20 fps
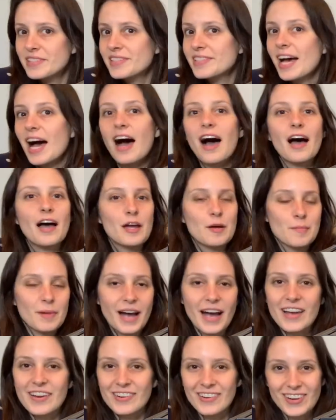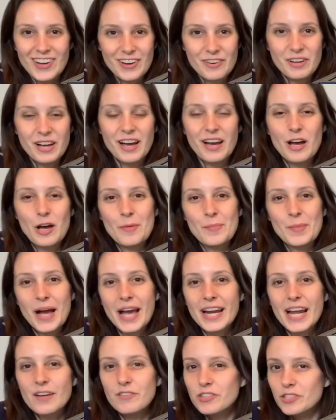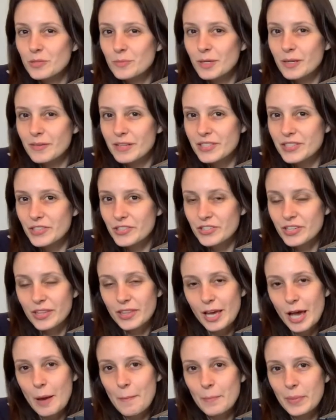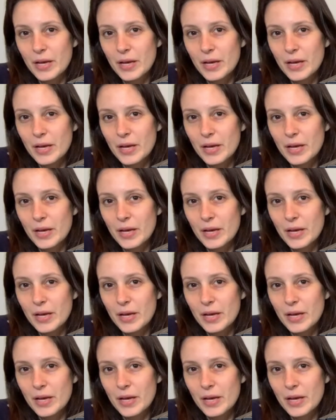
time. I don't know. I'd have to do more research on that.